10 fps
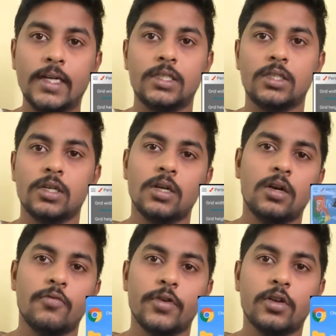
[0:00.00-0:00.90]
kit,
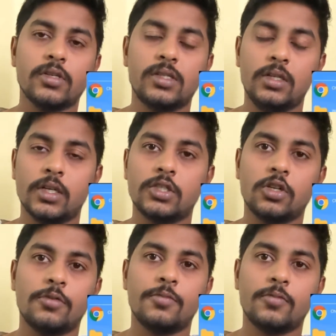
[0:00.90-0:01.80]
Windows
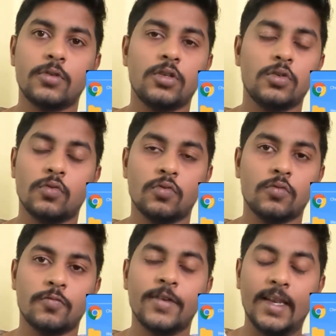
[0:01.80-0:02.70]
desktop. You
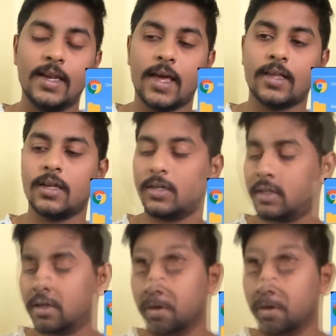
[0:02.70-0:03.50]
feel like that.